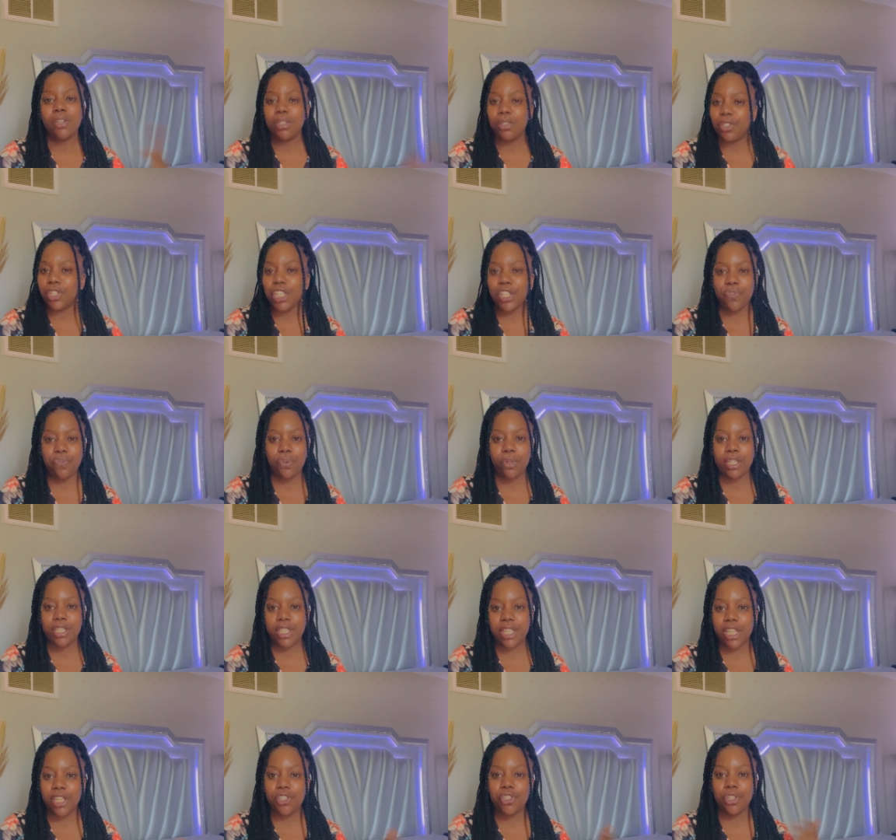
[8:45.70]
just for
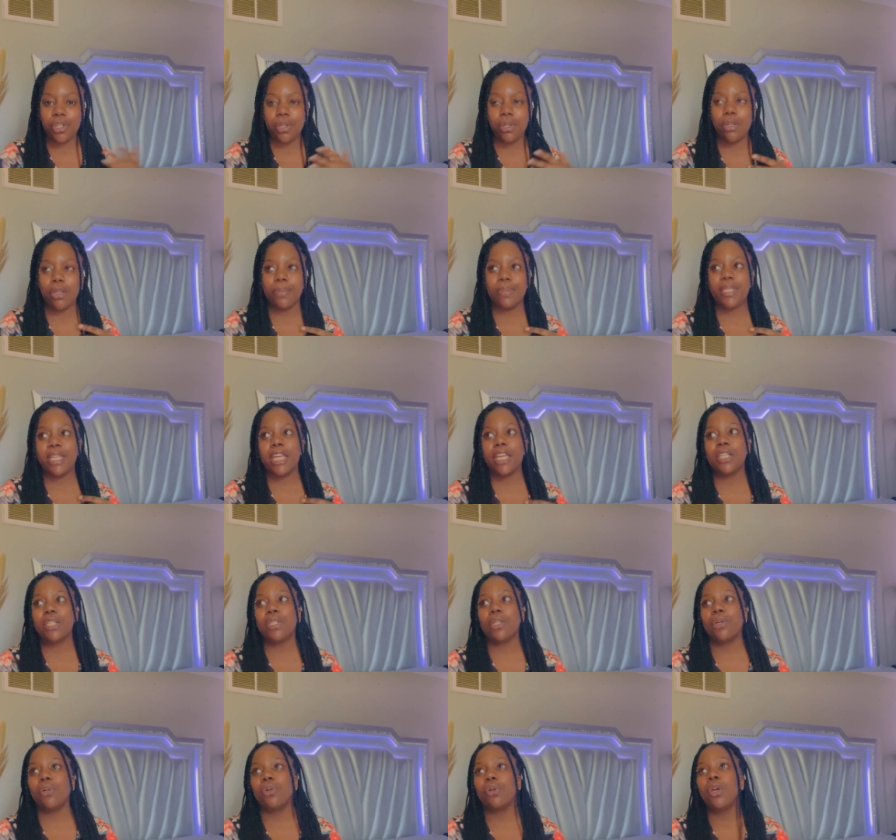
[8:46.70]
attention you know what i'm saying
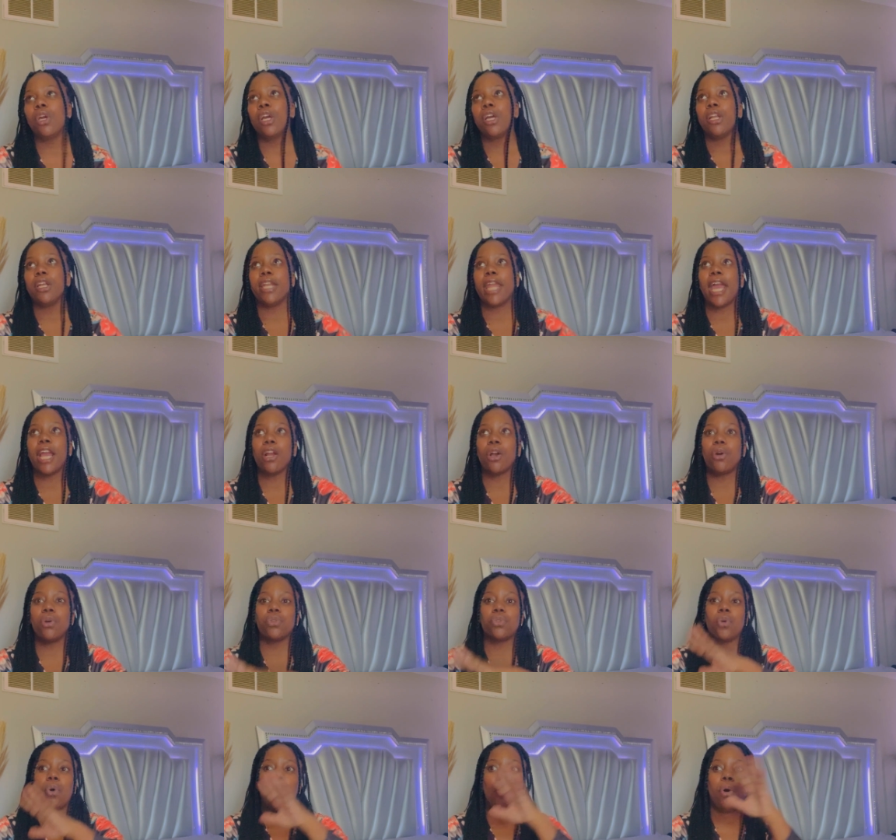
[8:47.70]
so that
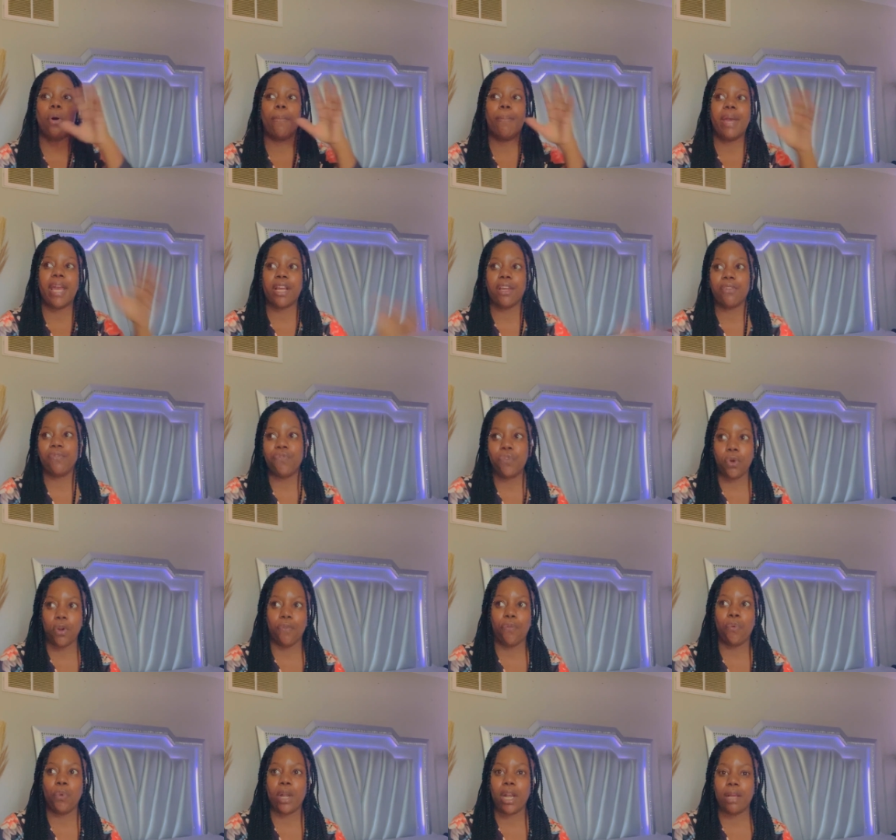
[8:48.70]
goes all back and
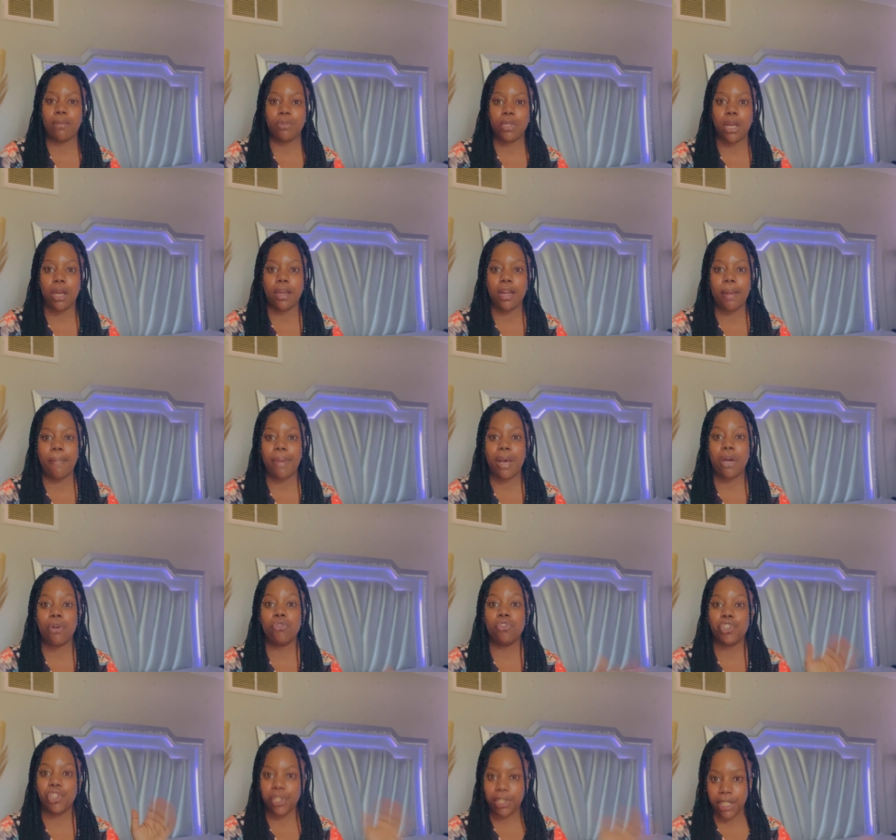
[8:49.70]
forth when i'm talking
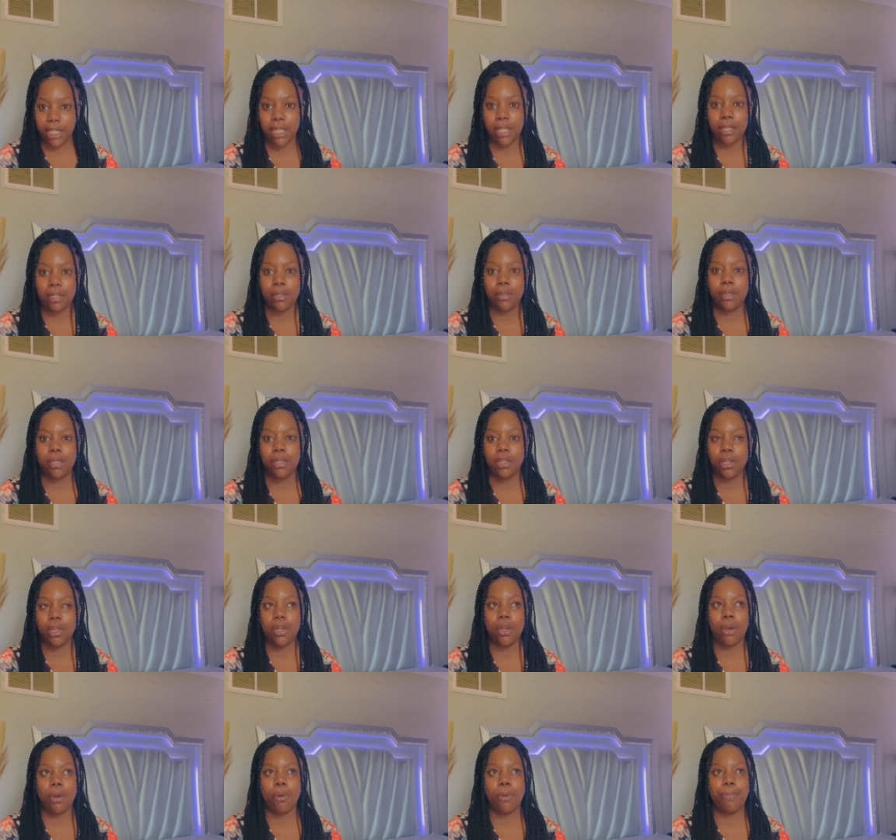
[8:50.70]
about Jaliyah you
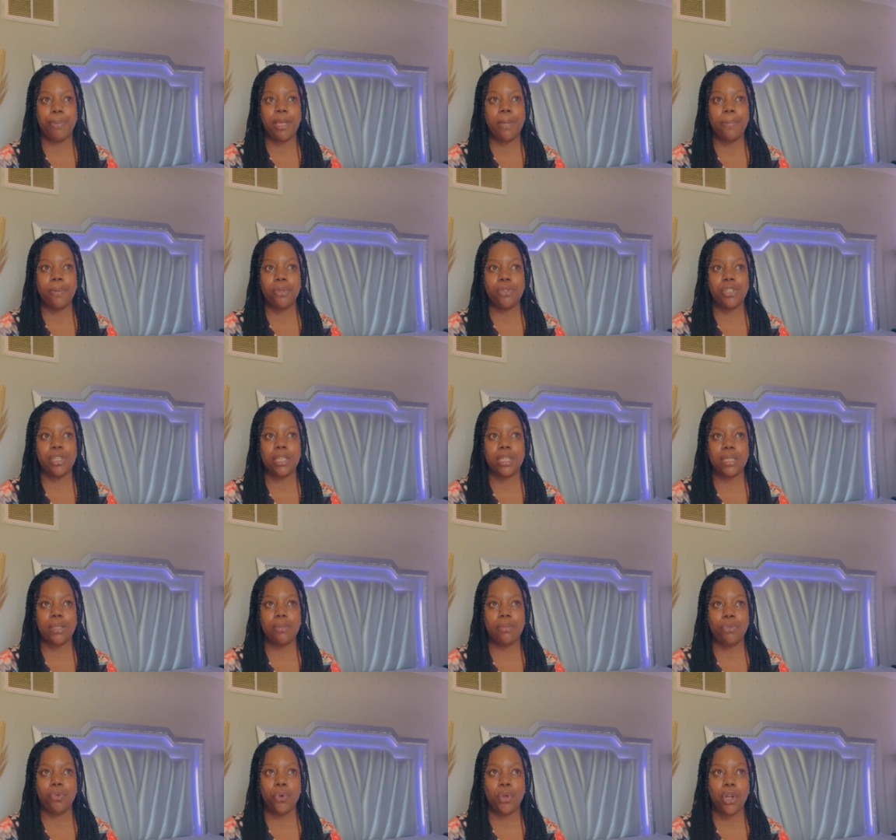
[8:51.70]
know people
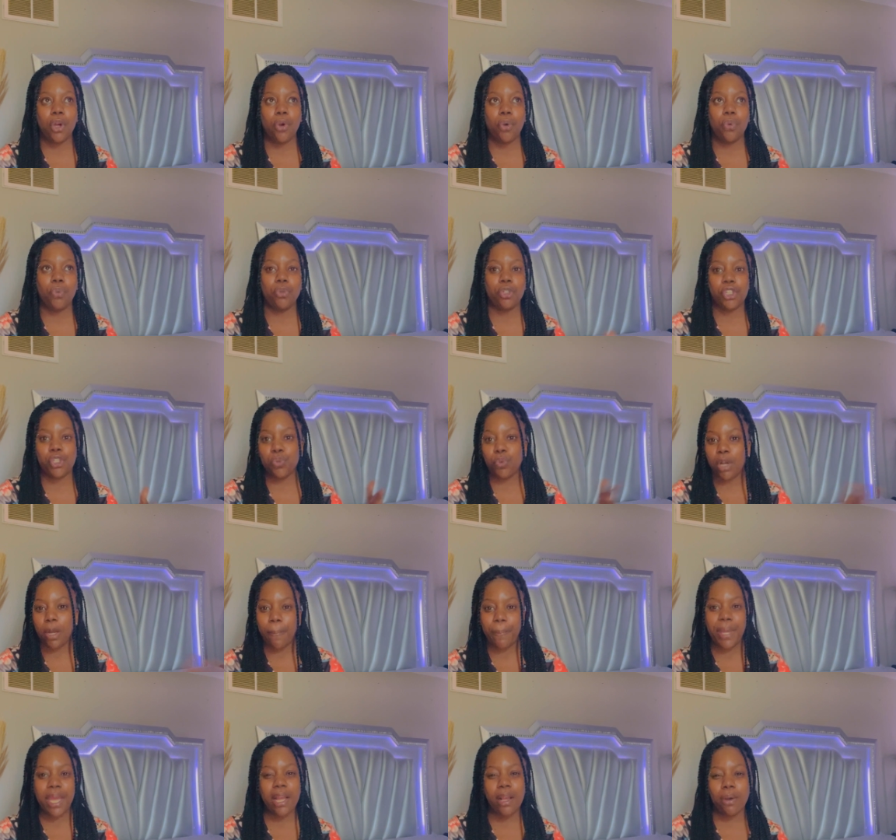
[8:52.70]
just you know just want to
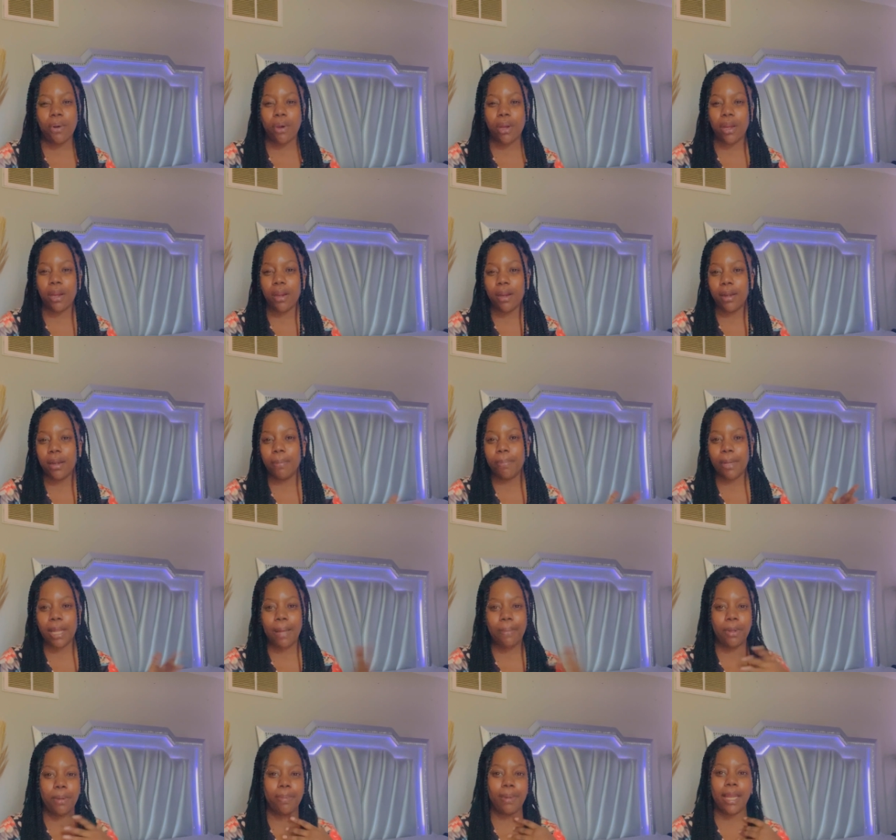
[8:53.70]
pick on her
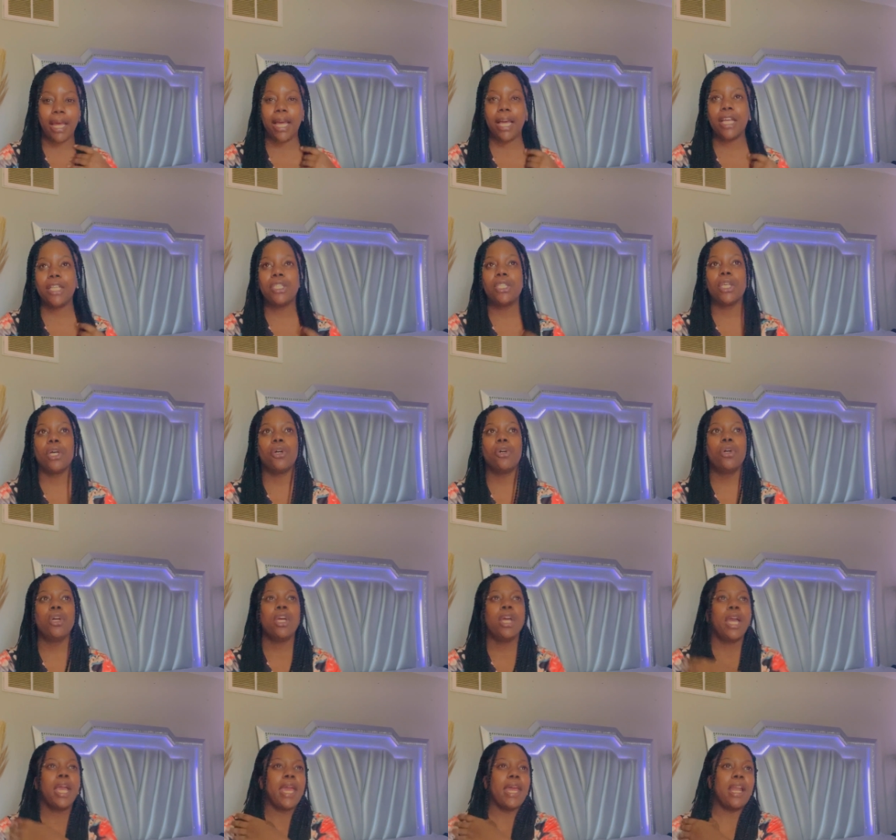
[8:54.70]
blah blah blah so
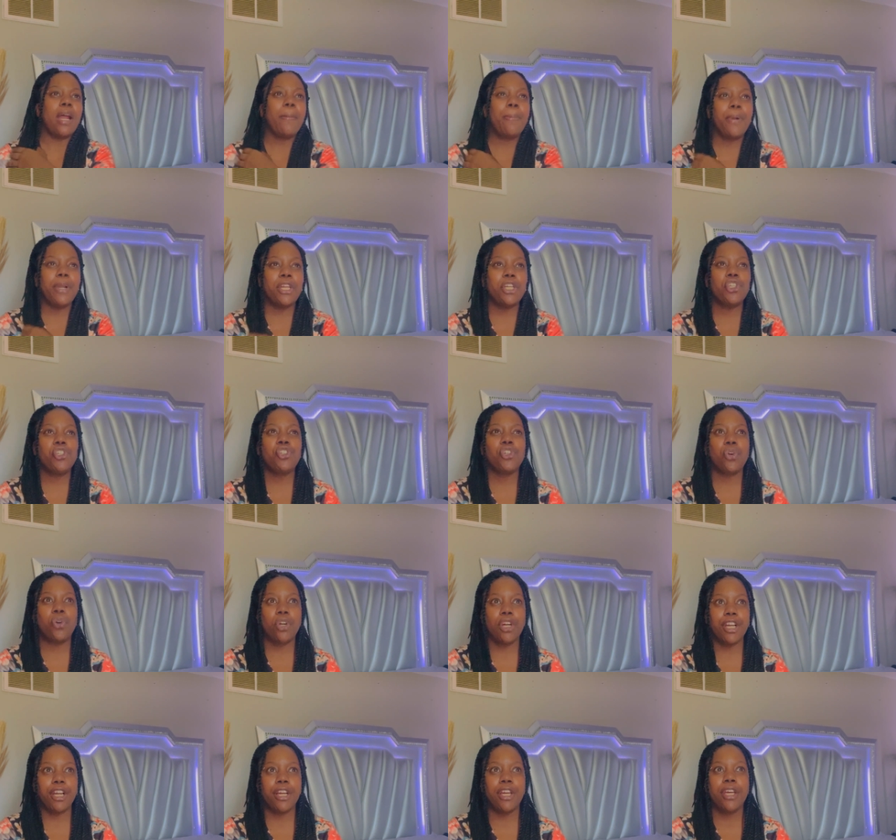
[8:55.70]
and i'm pretty
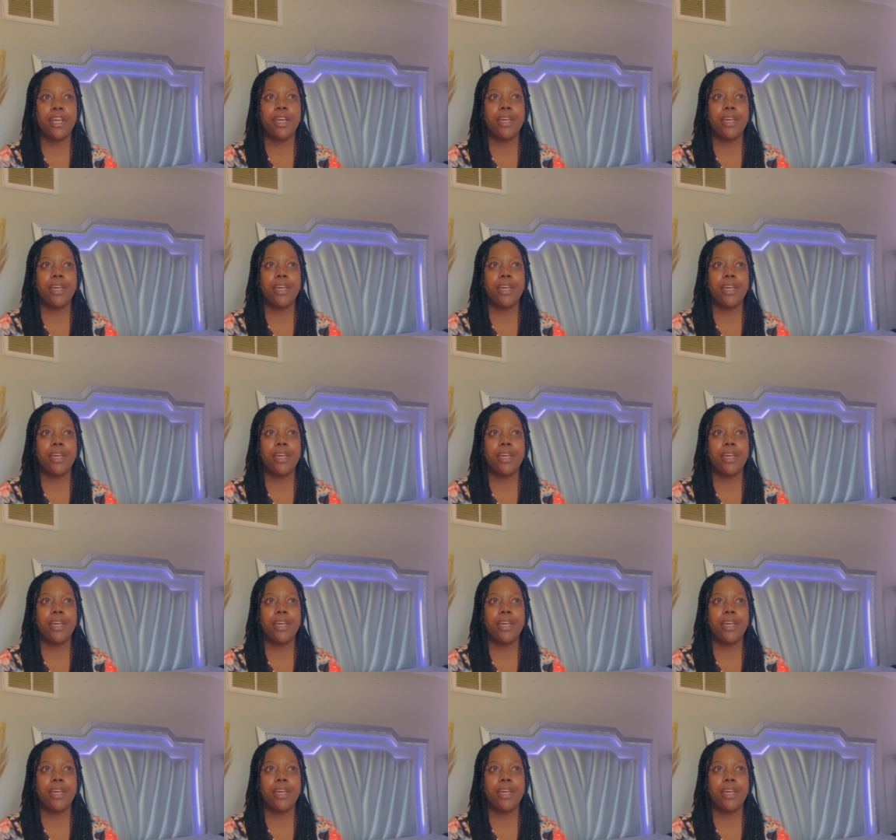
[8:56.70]
sure